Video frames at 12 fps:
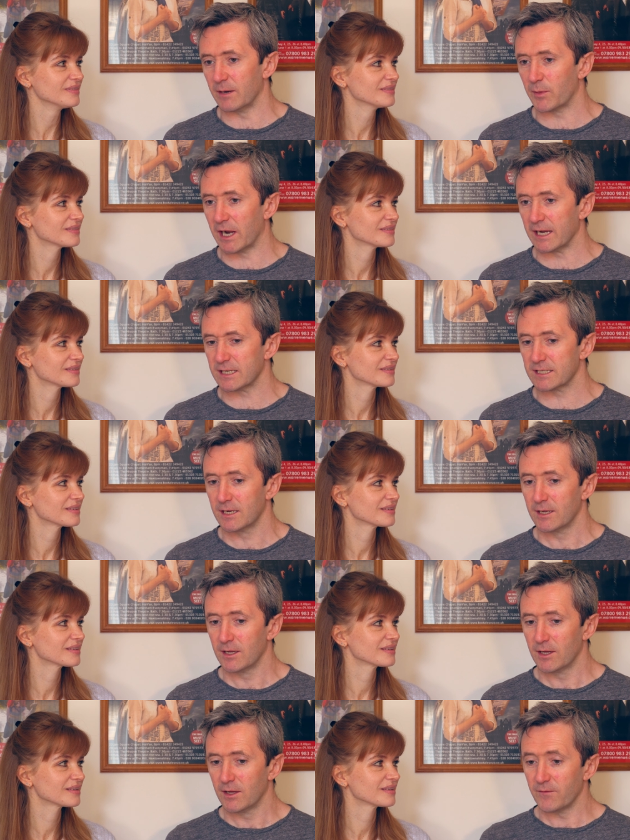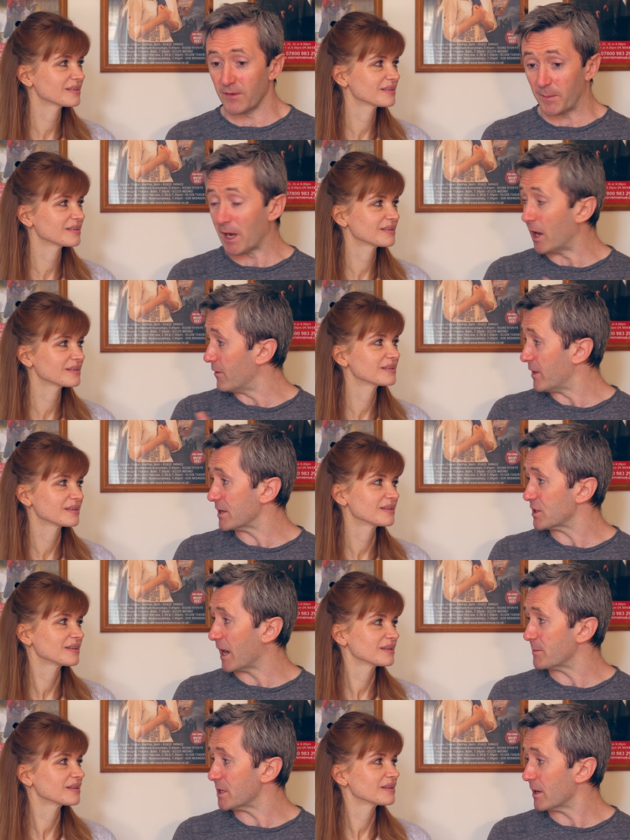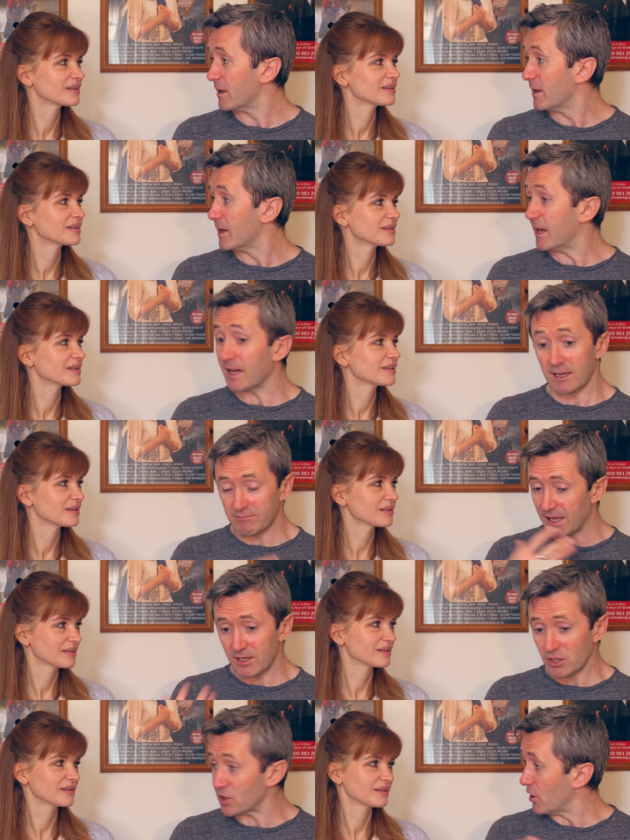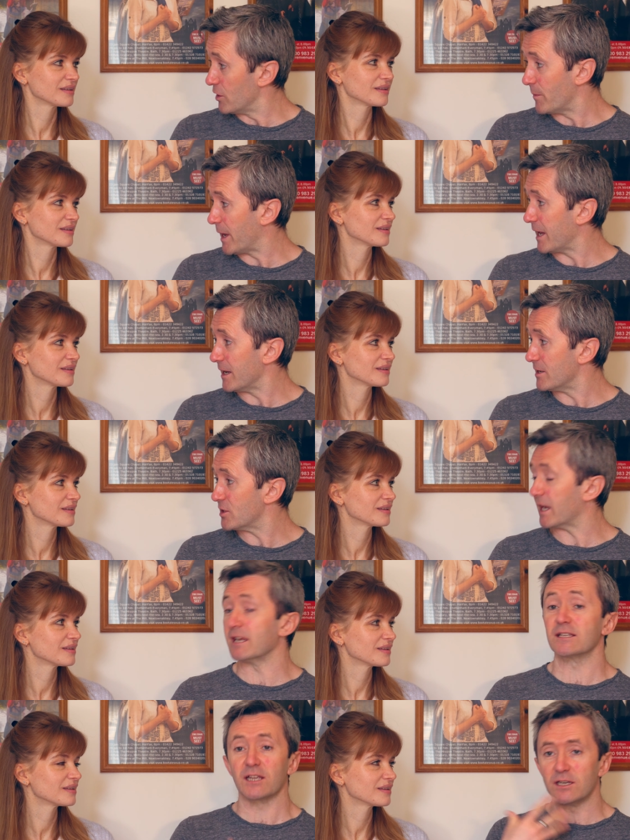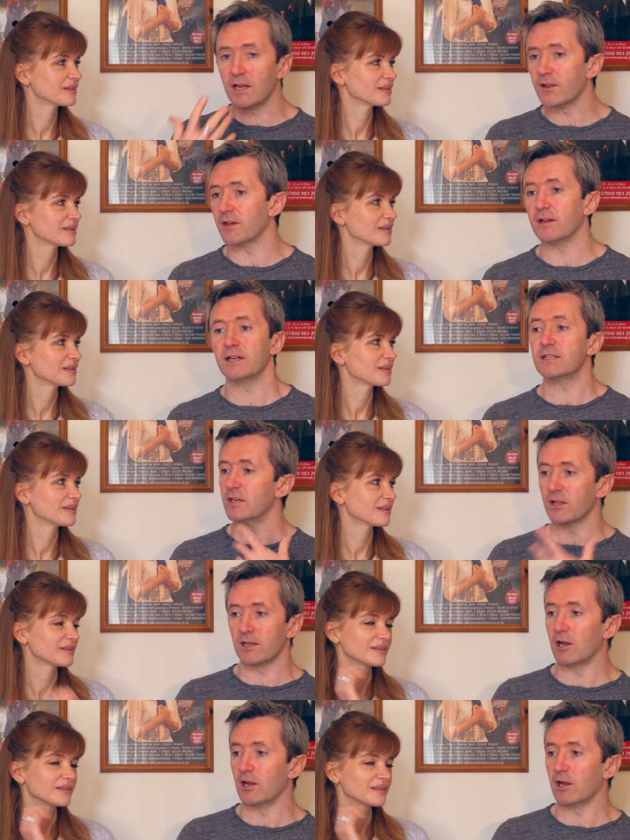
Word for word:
Speaker 1: a place for part of that chapter. You turn the page and it's another, it's another